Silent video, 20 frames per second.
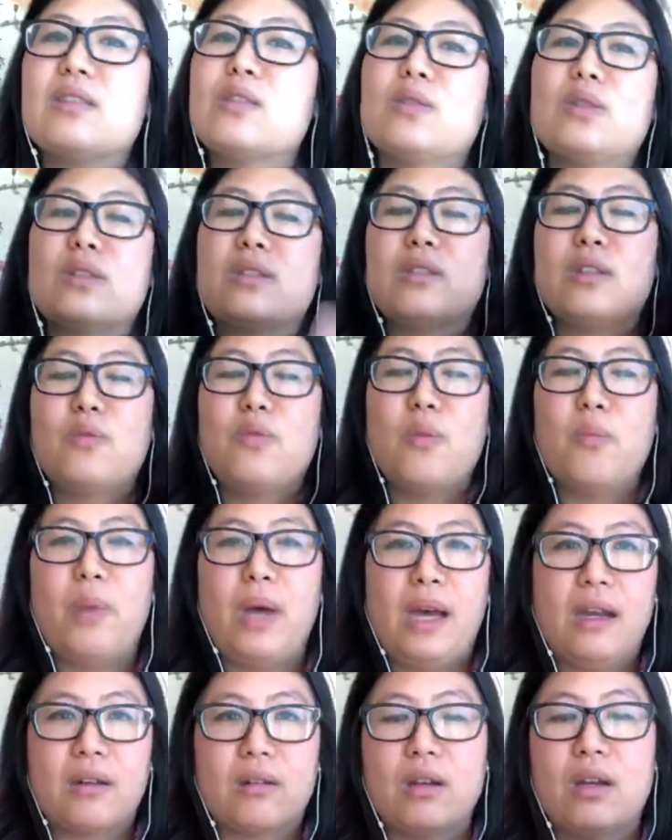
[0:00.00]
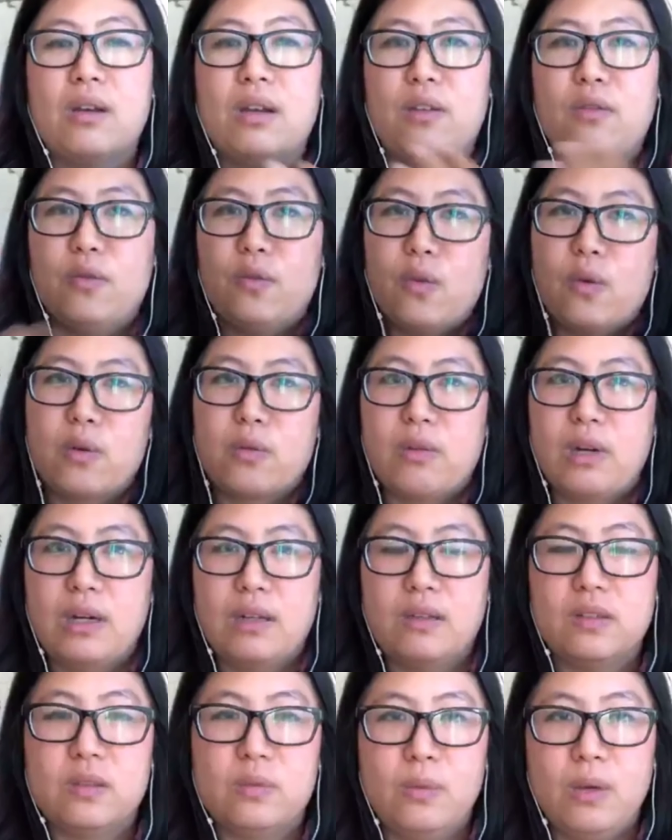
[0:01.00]
So there's different background and foreground
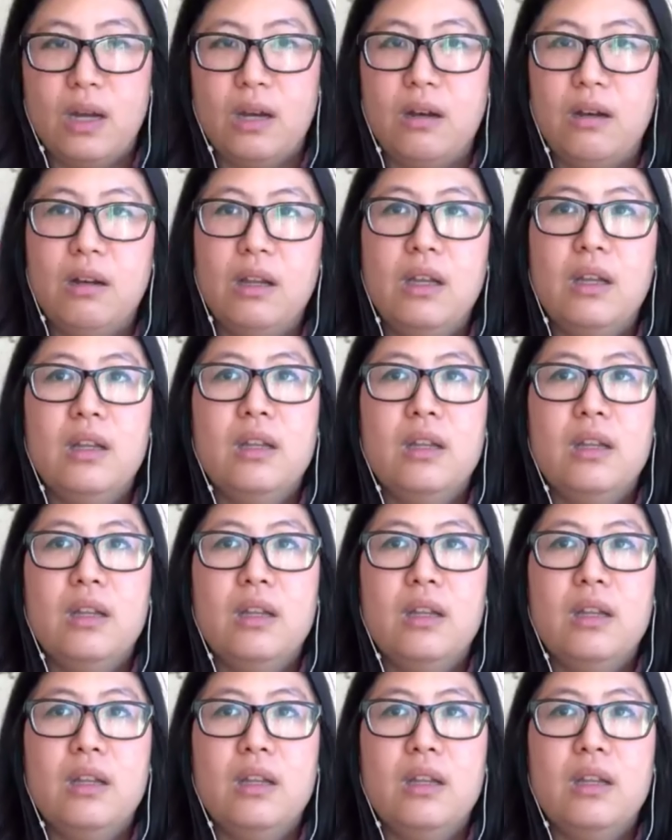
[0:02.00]
as well.